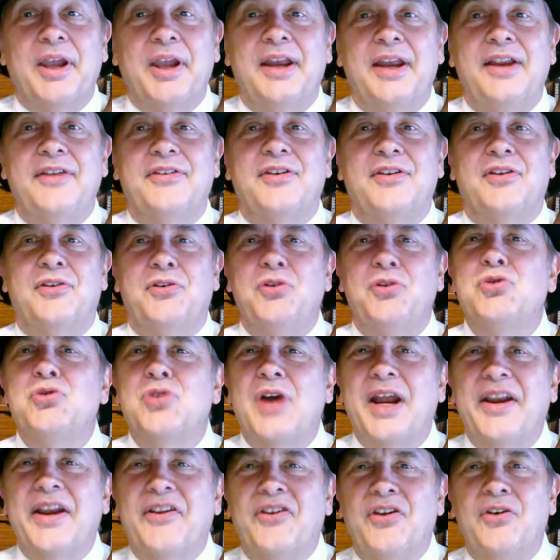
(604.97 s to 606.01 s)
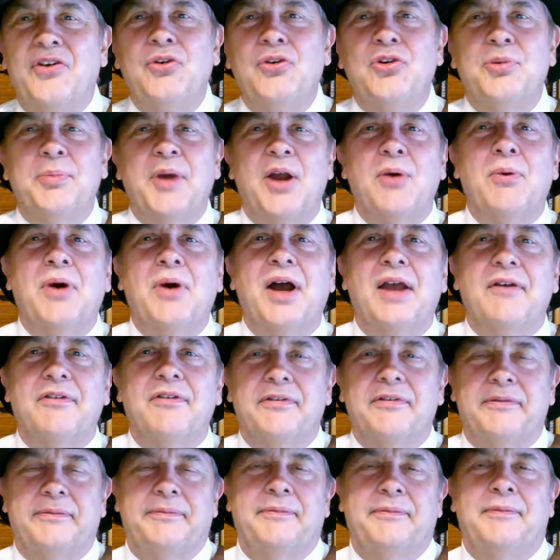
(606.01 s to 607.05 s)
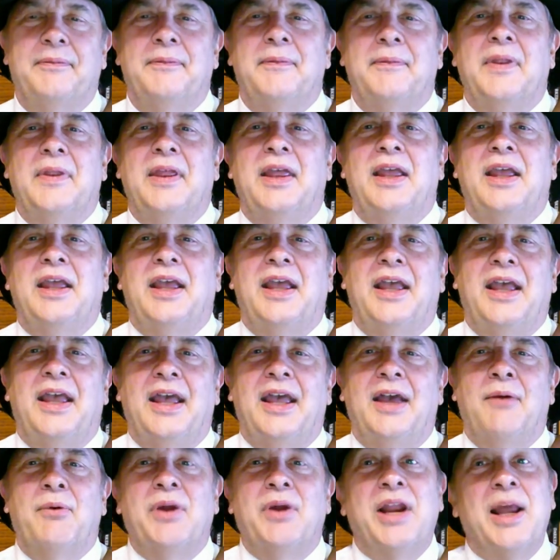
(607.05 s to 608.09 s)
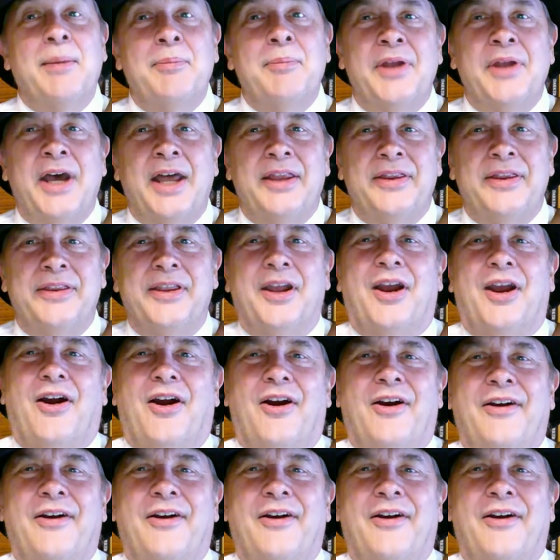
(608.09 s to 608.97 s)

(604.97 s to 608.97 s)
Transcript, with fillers: And he says, you try to seduce my wife, and when I'm not there.